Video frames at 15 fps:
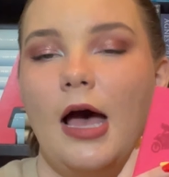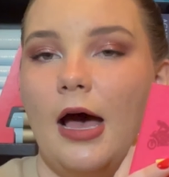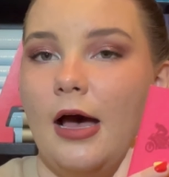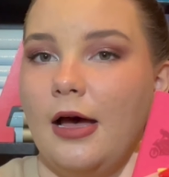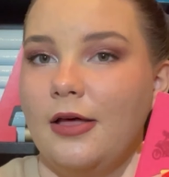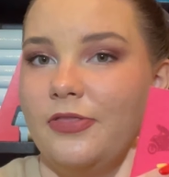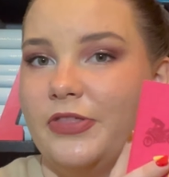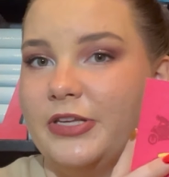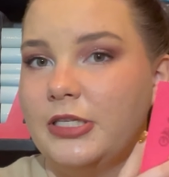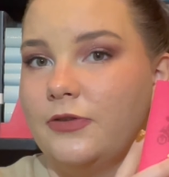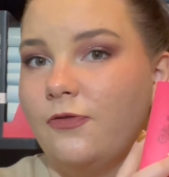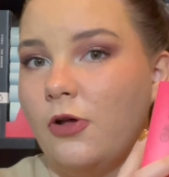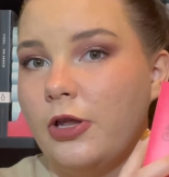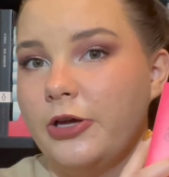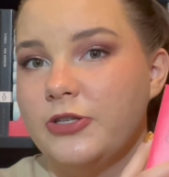Uh, this
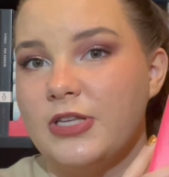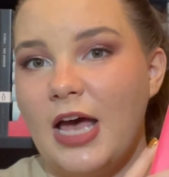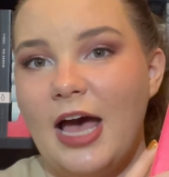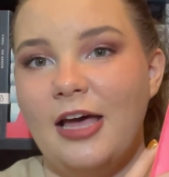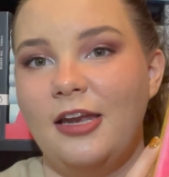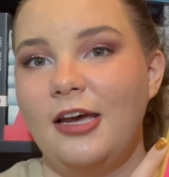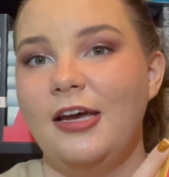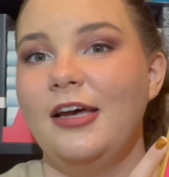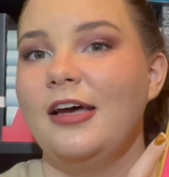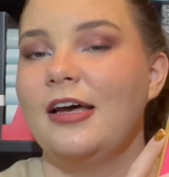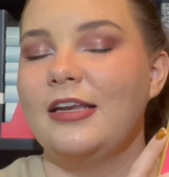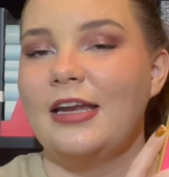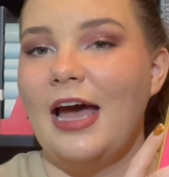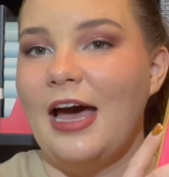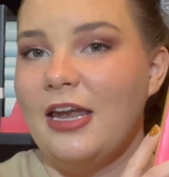follows Anna,
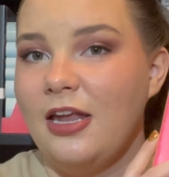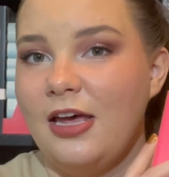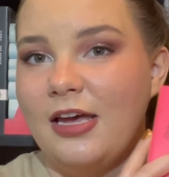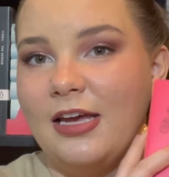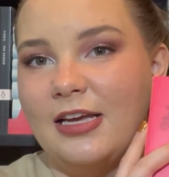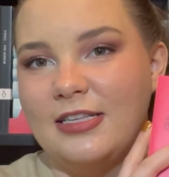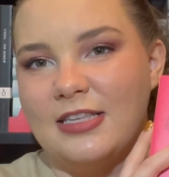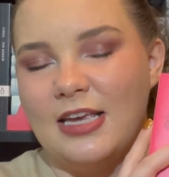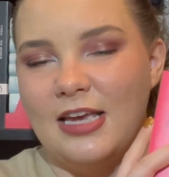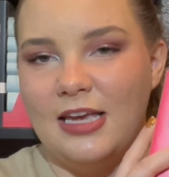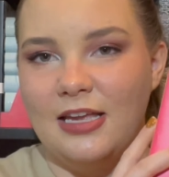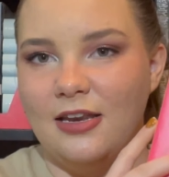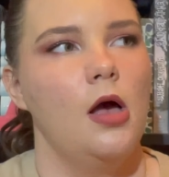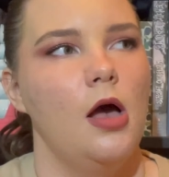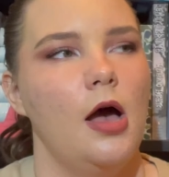and Anna is
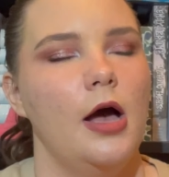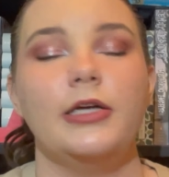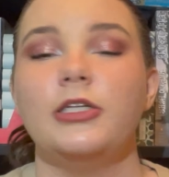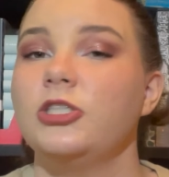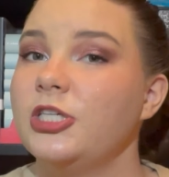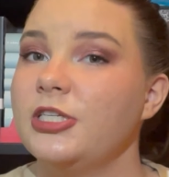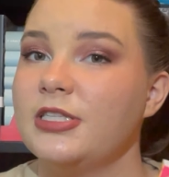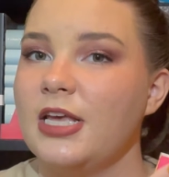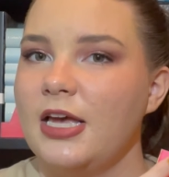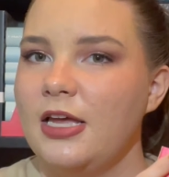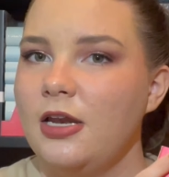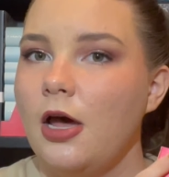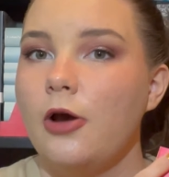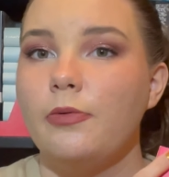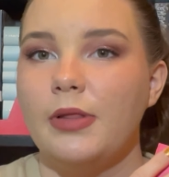in, uh, she's in
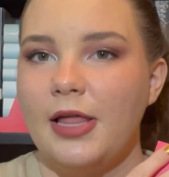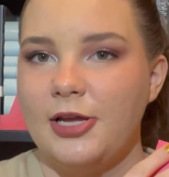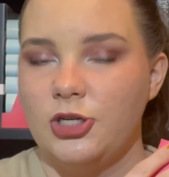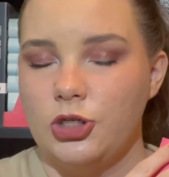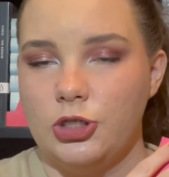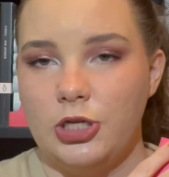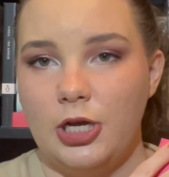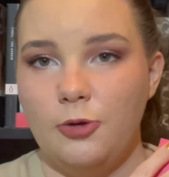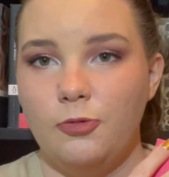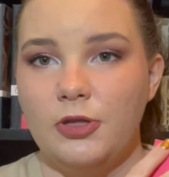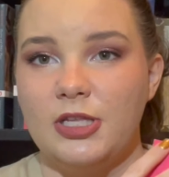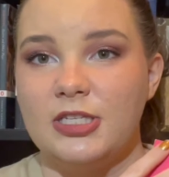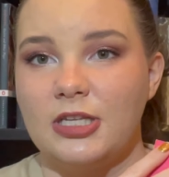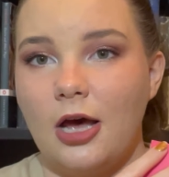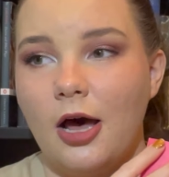a relationship with
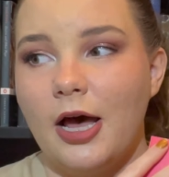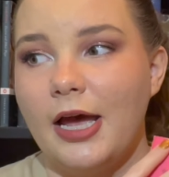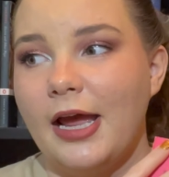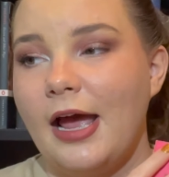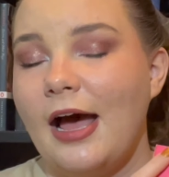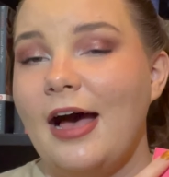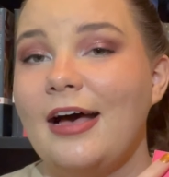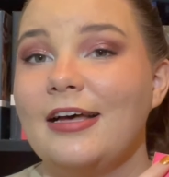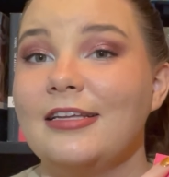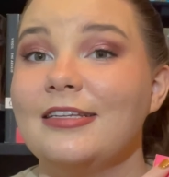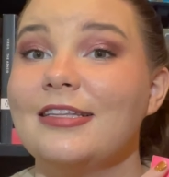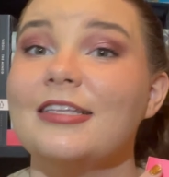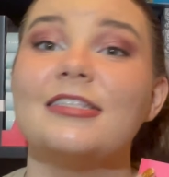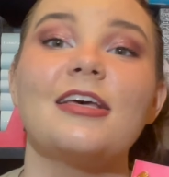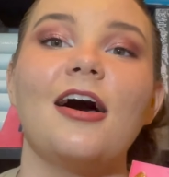this guy, and
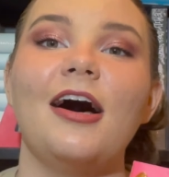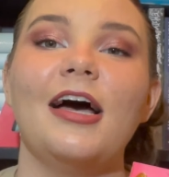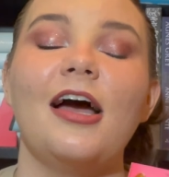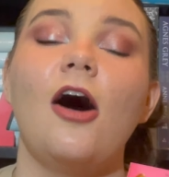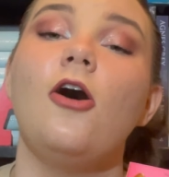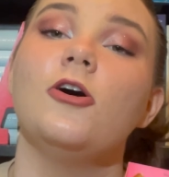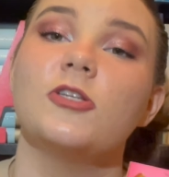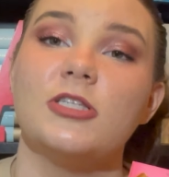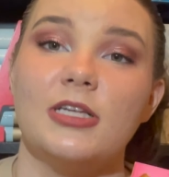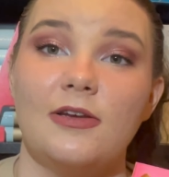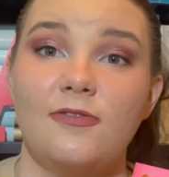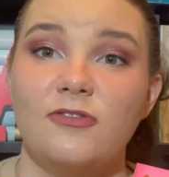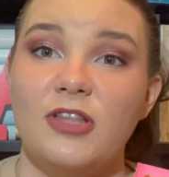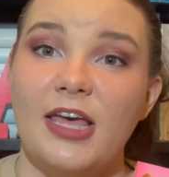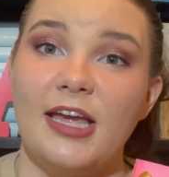this guy asks
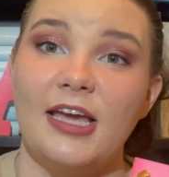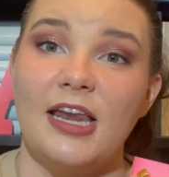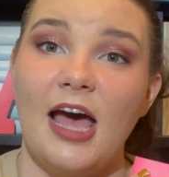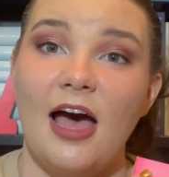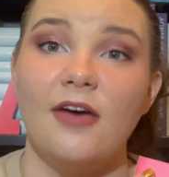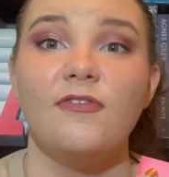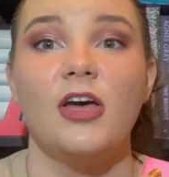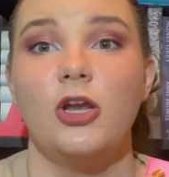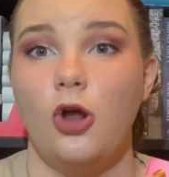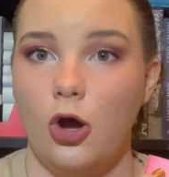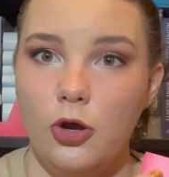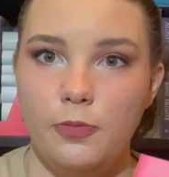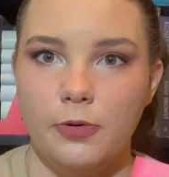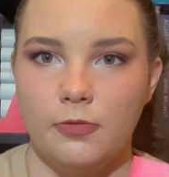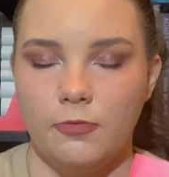if they can have an open